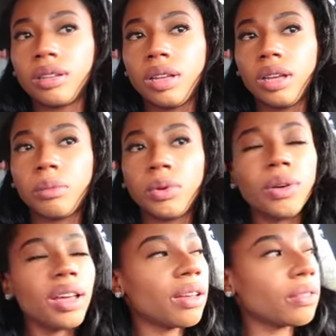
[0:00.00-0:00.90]
Damn, what
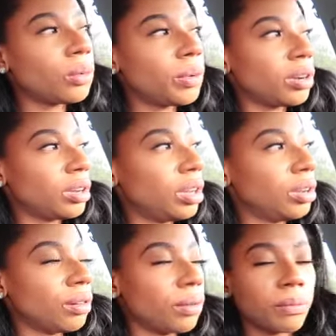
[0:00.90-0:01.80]
do I have to wear to
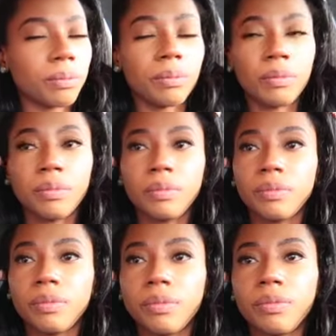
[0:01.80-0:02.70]
dinner?
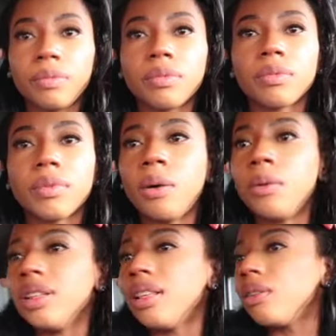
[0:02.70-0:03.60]
I
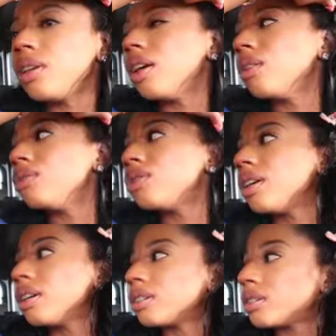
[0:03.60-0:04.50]
wanted that yellow
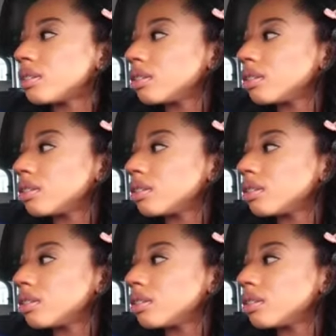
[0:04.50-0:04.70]
dress.